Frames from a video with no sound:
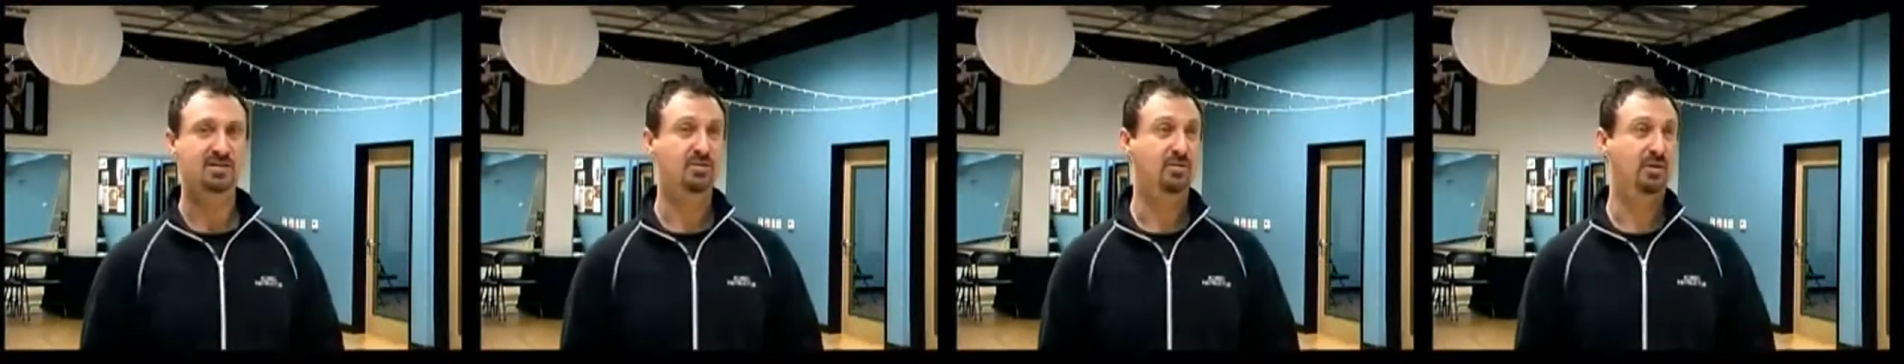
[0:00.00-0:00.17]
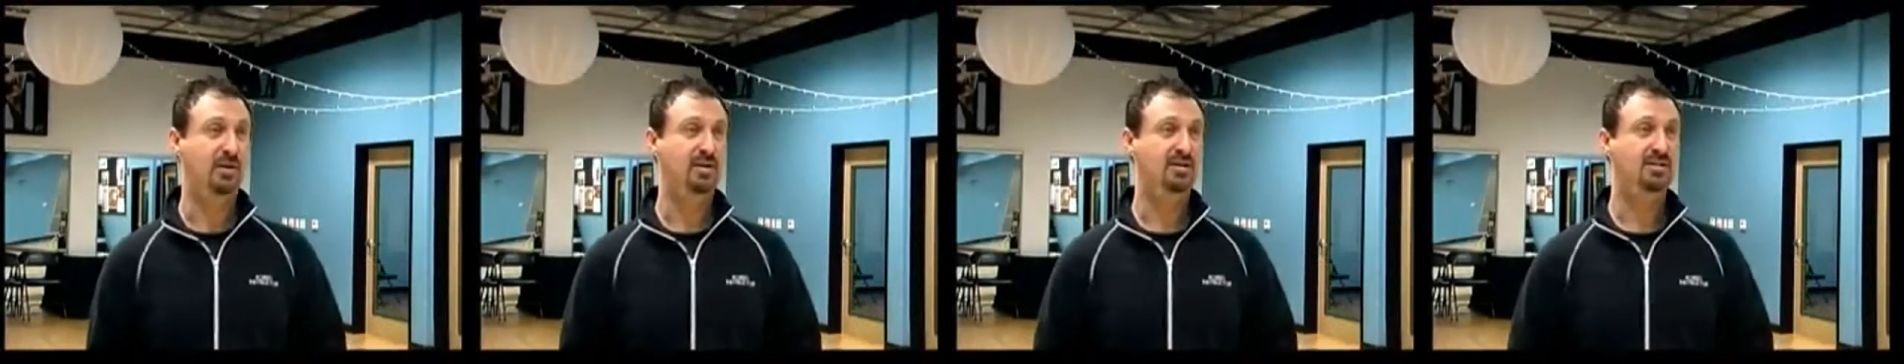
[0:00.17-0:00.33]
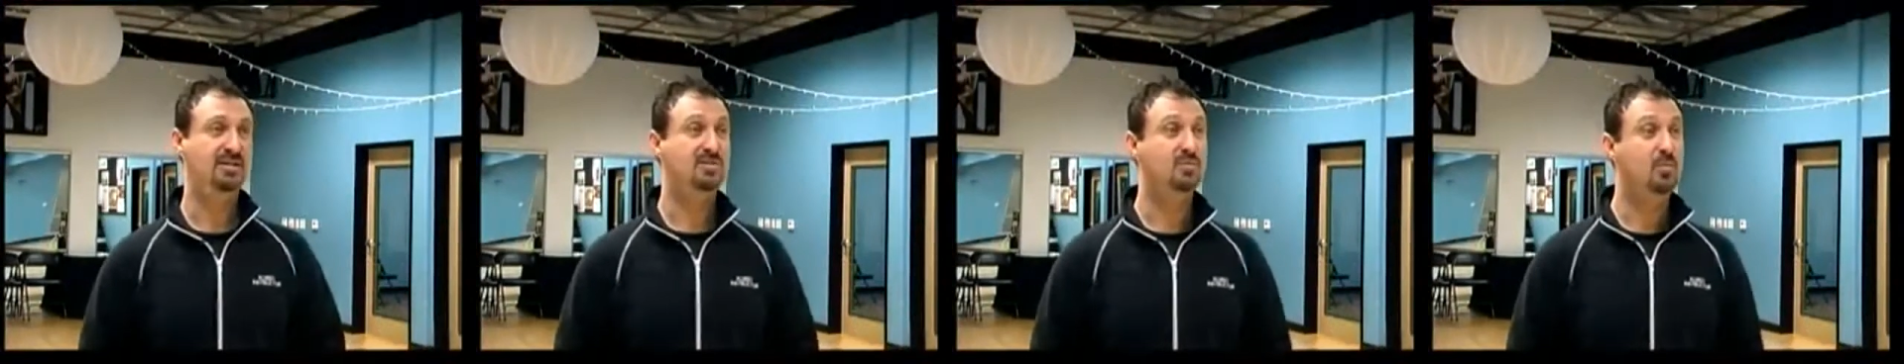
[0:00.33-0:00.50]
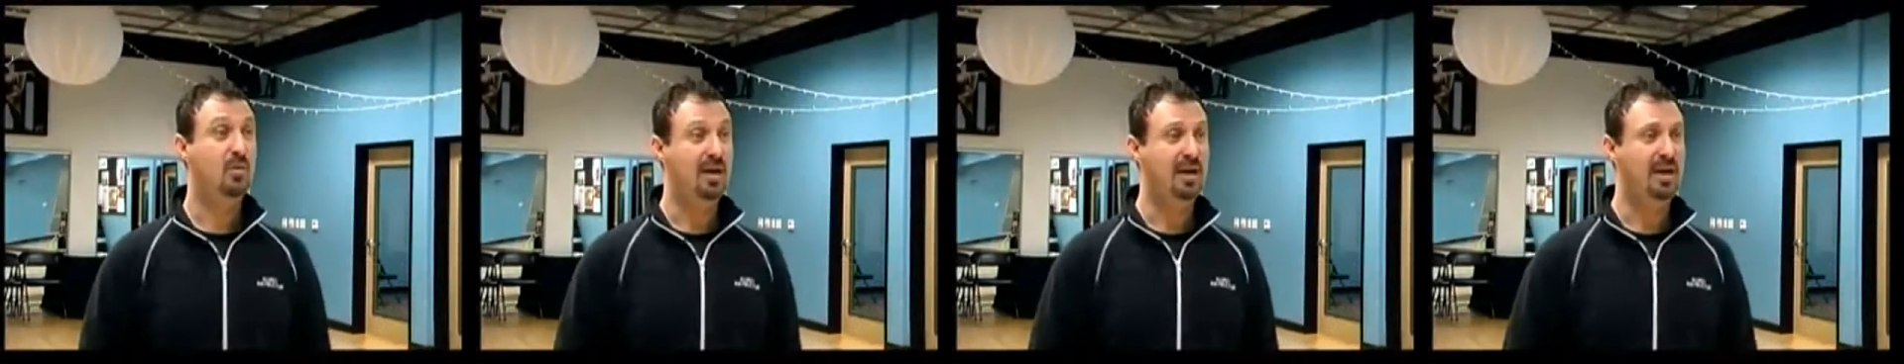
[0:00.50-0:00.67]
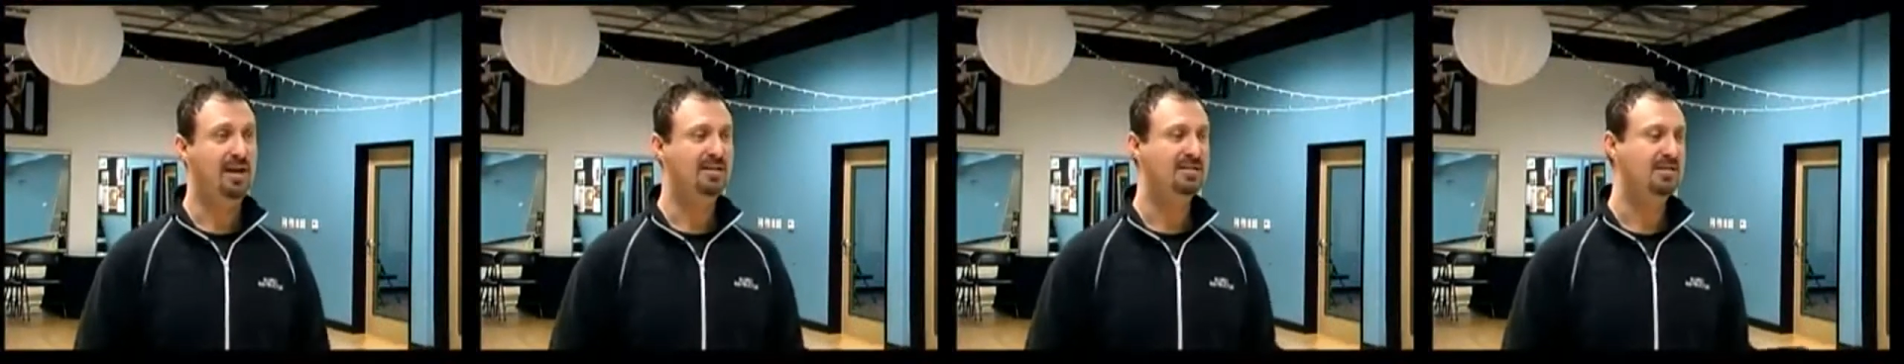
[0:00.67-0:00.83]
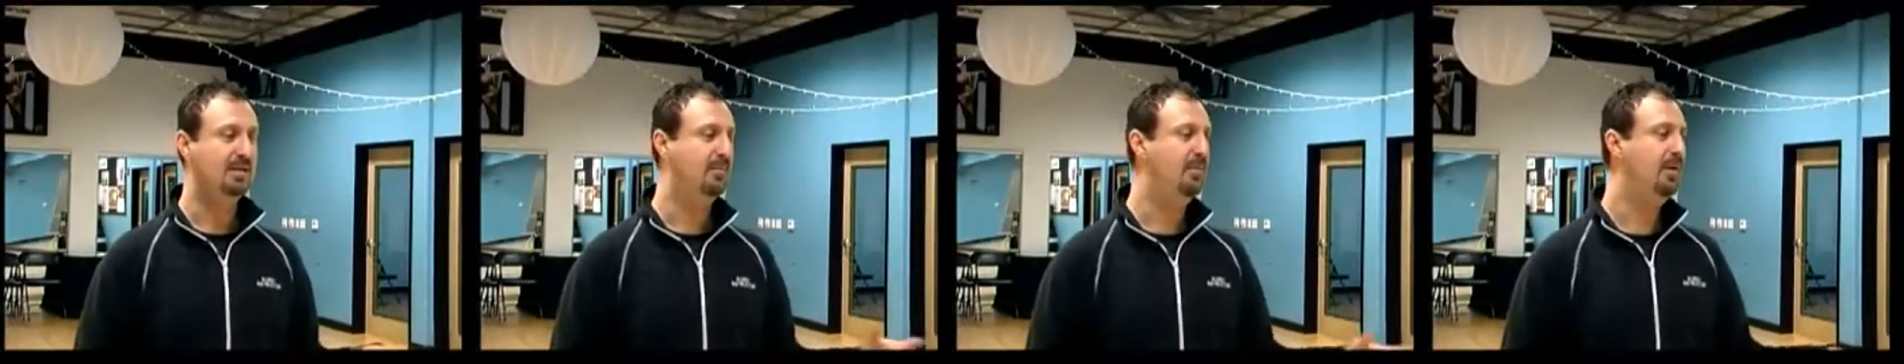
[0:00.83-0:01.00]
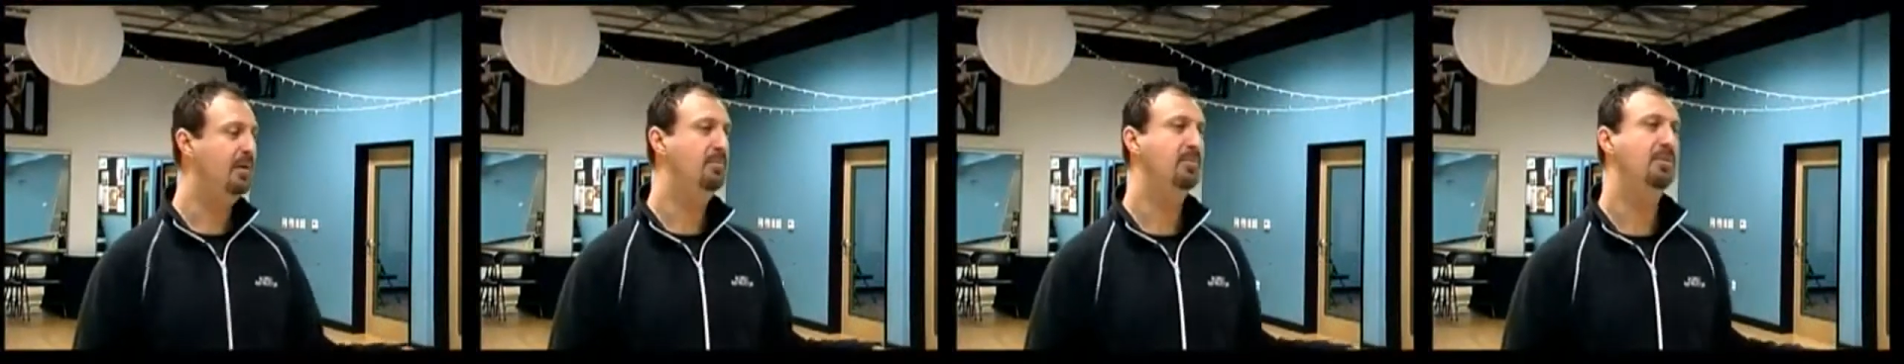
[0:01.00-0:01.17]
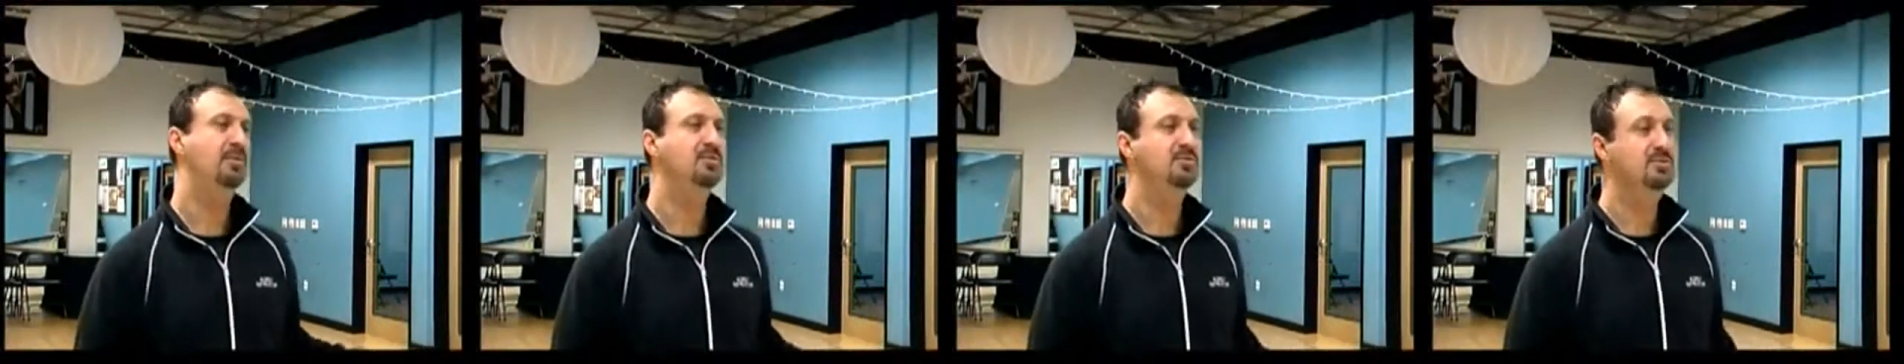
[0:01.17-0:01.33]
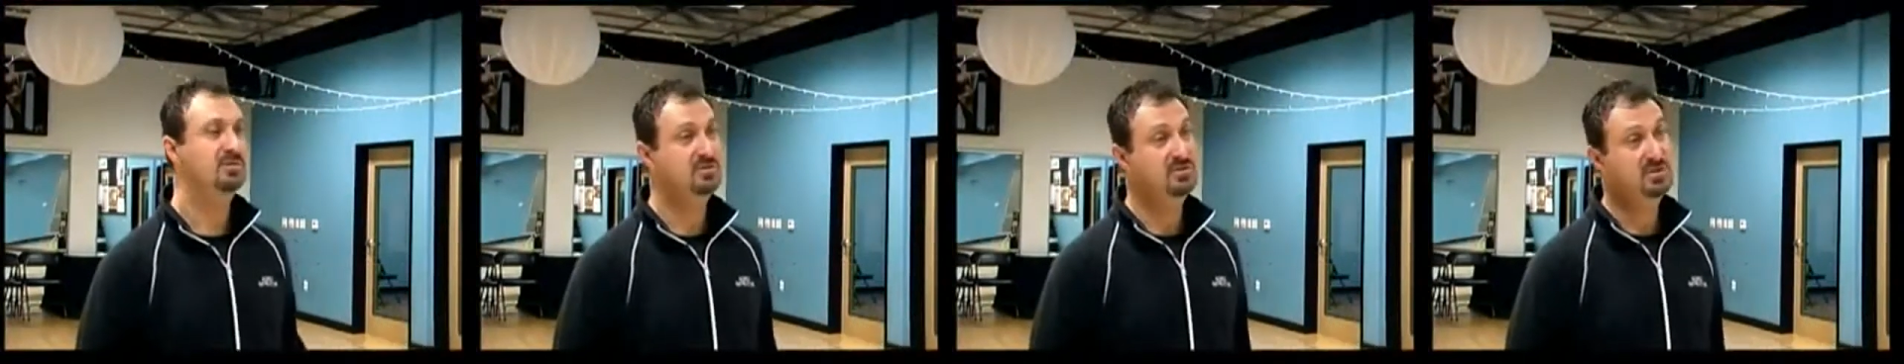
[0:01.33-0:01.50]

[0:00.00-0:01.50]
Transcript: doing swing, some people will do